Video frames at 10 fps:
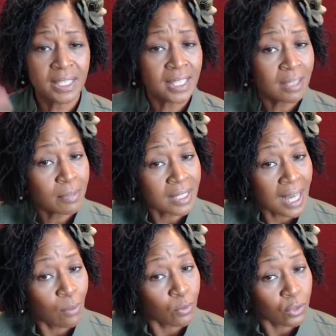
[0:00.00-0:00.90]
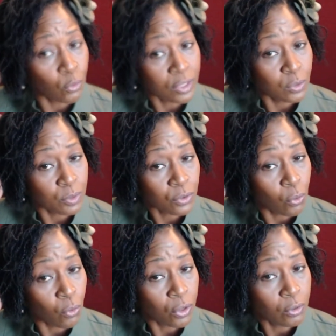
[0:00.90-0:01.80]
many demons and were anointed
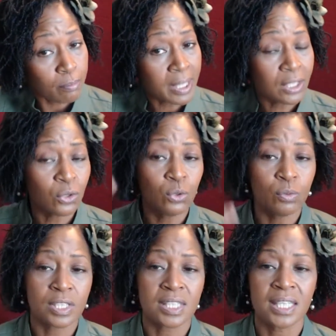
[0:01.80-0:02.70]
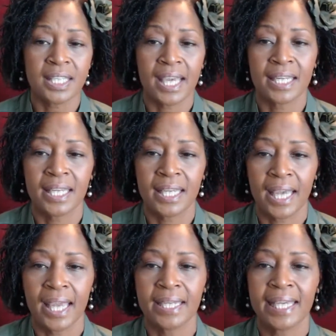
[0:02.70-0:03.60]
with oil, many who were sick and,
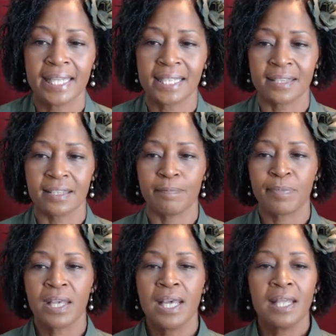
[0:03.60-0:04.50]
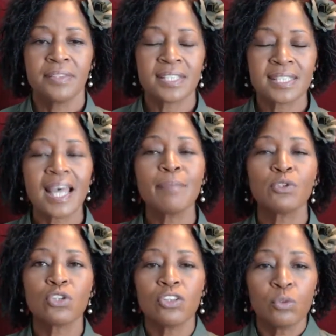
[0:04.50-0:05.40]
and healing them. The
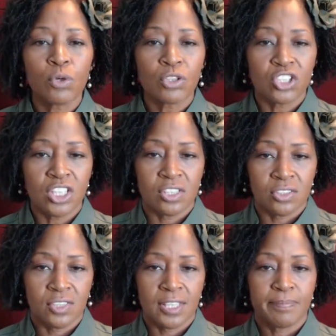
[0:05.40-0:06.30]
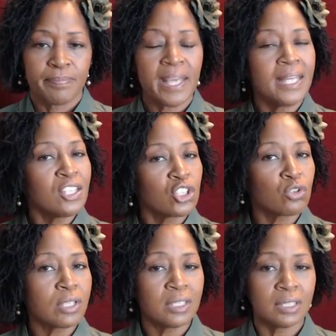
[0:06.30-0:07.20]
disciples saw the work Jesus did, and he
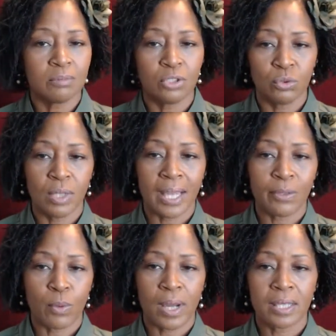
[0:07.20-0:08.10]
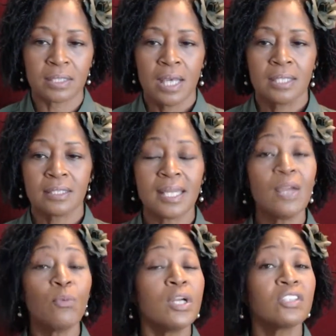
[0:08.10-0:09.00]
instructed them to do likewise.
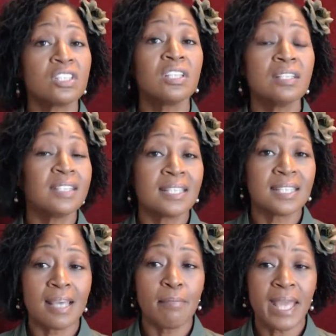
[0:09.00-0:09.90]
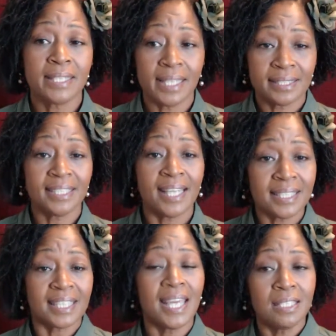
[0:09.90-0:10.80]
Today, we are still under that same mandate. See,
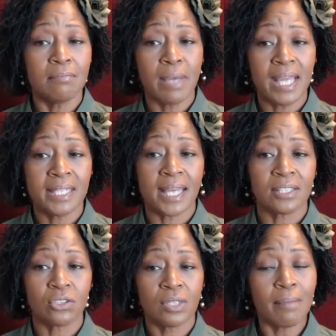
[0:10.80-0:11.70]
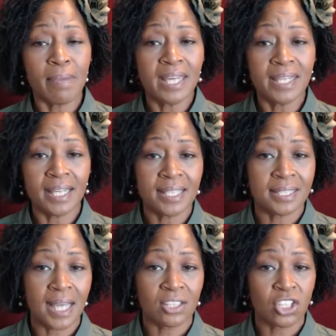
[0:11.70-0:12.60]
that's kingdom mandate. So that mandate
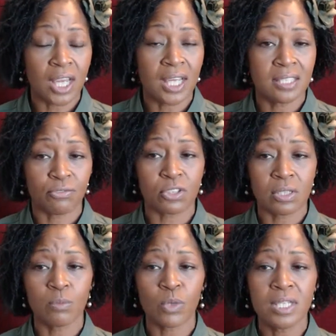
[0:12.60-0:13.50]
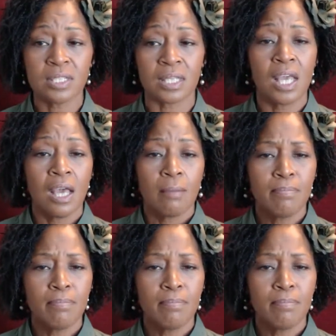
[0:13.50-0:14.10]
has not changed. And for some reason,